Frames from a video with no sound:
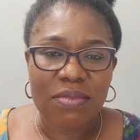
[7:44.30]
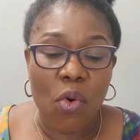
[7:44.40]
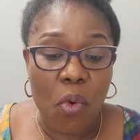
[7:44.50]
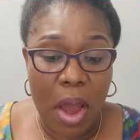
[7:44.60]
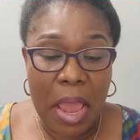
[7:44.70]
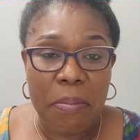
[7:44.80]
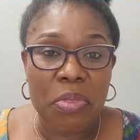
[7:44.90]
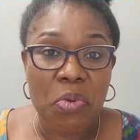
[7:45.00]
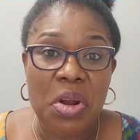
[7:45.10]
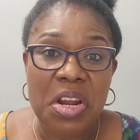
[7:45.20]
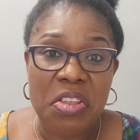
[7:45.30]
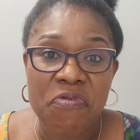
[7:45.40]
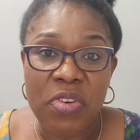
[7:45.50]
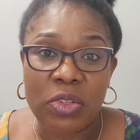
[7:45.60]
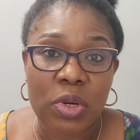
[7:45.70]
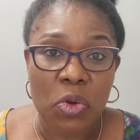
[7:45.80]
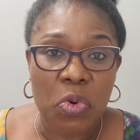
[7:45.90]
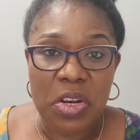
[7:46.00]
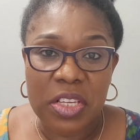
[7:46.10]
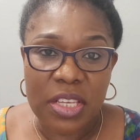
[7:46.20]
Oh, I am the one that eventually
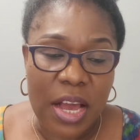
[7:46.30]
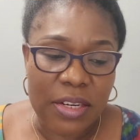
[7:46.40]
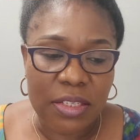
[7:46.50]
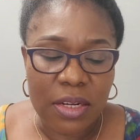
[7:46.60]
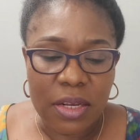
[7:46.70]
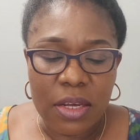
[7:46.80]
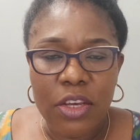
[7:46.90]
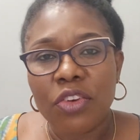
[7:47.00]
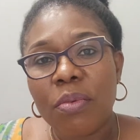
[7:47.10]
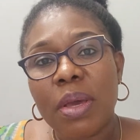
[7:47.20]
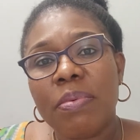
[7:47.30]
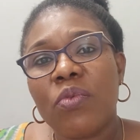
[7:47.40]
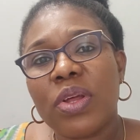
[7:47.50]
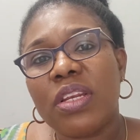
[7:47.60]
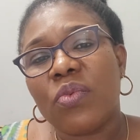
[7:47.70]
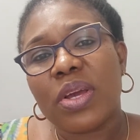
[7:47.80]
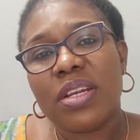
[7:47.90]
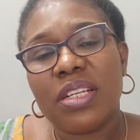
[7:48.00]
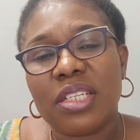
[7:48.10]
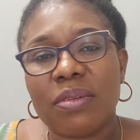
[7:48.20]
won his heart. You know, maybe when they were
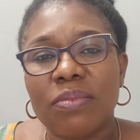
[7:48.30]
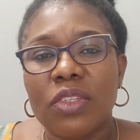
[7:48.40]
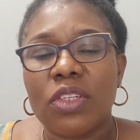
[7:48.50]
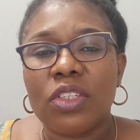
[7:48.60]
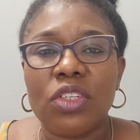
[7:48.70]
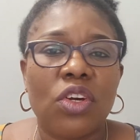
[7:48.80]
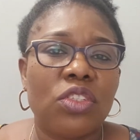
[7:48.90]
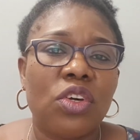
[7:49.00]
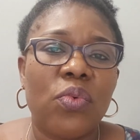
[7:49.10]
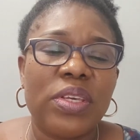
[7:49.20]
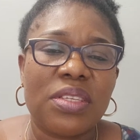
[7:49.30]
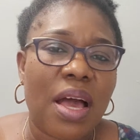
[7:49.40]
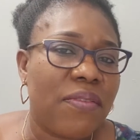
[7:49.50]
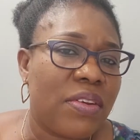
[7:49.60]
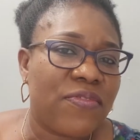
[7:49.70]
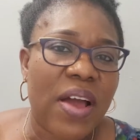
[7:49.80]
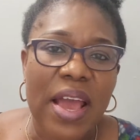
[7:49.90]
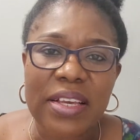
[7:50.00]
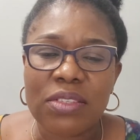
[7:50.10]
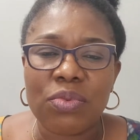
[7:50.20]
dating, she was always having
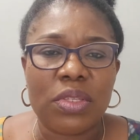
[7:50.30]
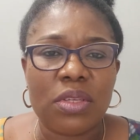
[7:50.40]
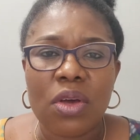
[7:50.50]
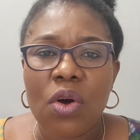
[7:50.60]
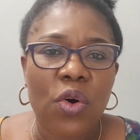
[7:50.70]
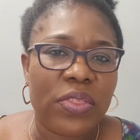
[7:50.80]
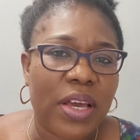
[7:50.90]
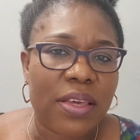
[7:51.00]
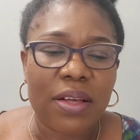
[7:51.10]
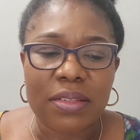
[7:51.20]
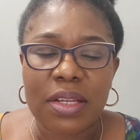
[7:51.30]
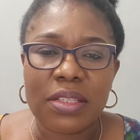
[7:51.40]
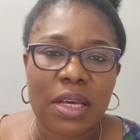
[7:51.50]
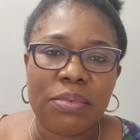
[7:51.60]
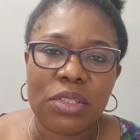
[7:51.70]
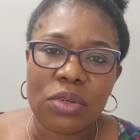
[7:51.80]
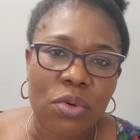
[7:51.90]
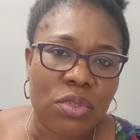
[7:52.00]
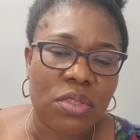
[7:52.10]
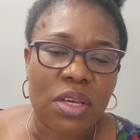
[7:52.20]
fights with other girls. Anytime she
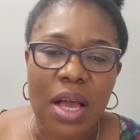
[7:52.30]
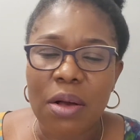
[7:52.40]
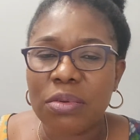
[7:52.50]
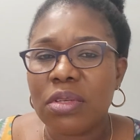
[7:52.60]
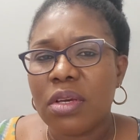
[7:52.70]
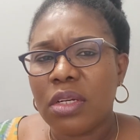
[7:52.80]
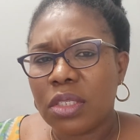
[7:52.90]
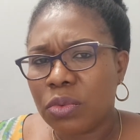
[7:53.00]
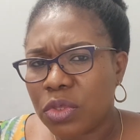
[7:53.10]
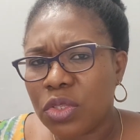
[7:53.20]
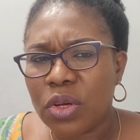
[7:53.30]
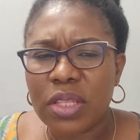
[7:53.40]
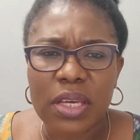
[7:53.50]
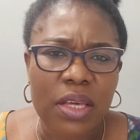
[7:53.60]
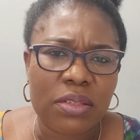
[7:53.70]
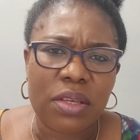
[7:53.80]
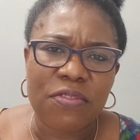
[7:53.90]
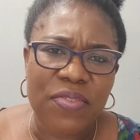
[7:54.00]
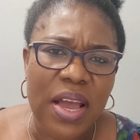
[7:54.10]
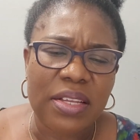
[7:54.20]
goes to the house, she will see other girls, they
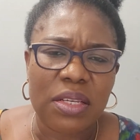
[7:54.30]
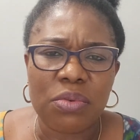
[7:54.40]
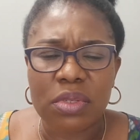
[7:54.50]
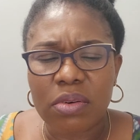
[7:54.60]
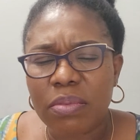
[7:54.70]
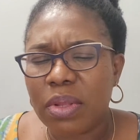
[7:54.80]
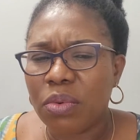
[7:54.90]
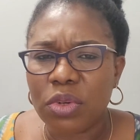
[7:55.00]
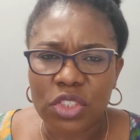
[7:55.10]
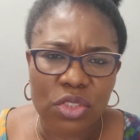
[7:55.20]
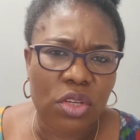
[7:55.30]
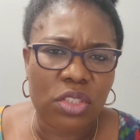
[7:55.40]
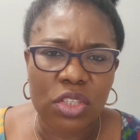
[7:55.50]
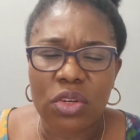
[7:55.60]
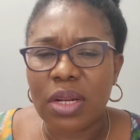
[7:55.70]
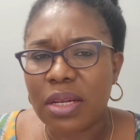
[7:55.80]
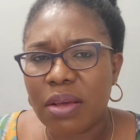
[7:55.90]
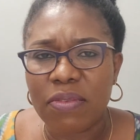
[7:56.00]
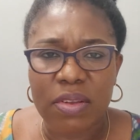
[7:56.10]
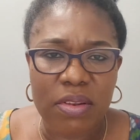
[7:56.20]
fight, they will scream, they will insult each other and
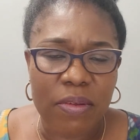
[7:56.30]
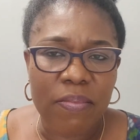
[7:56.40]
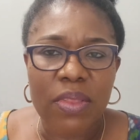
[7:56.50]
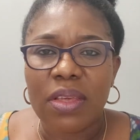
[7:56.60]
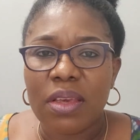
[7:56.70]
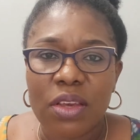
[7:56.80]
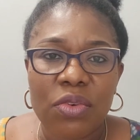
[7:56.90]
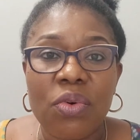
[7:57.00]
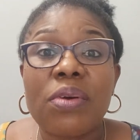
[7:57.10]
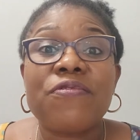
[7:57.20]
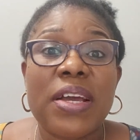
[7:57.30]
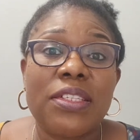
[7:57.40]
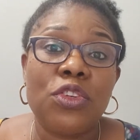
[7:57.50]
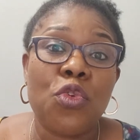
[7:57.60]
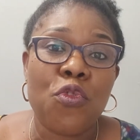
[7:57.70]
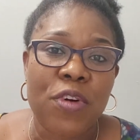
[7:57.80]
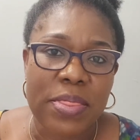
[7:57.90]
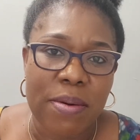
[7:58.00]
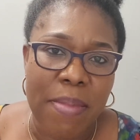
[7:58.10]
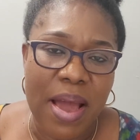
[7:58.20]
everything. You know, fighting over
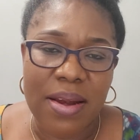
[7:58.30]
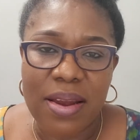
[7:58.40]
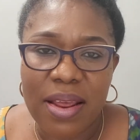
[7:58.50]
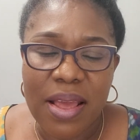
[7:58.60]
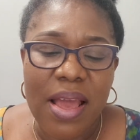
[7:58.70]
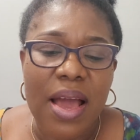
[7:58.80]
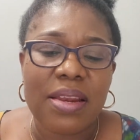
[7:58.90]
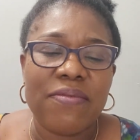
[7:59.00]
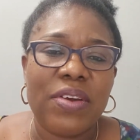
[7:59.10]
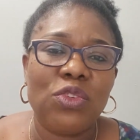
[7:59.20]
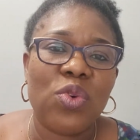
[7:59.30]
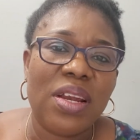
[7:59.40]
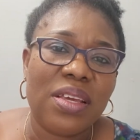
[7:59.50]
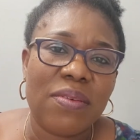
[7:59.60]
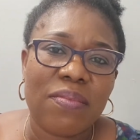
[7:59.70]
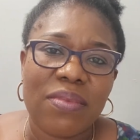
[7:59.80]
the man. And eventually,